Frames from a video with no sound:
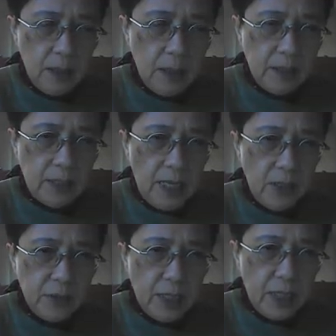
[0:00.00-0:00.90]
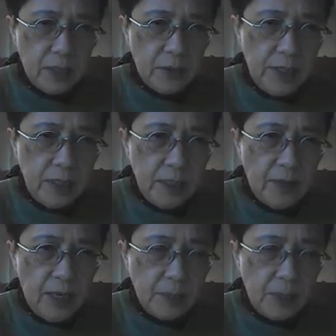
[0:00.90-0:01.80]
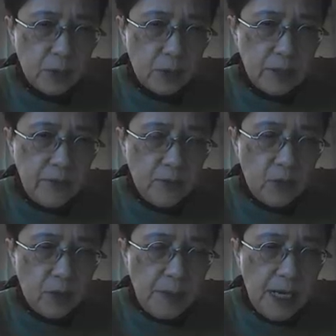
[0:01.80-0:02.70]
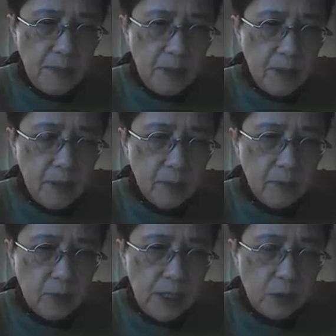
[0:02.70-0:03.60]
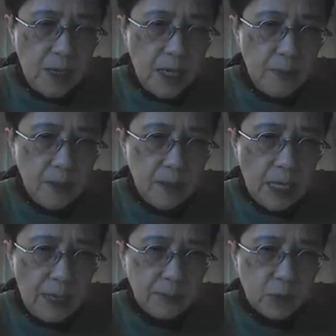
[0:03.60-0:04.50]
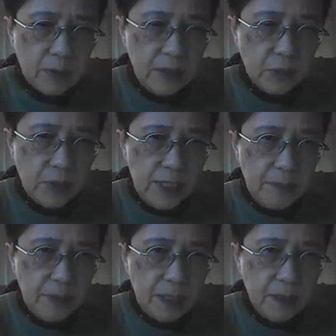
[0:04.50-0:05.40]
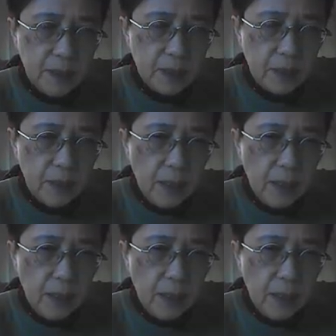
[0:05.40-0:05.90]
His annual salary divided by 24 payment for each payment times 23, because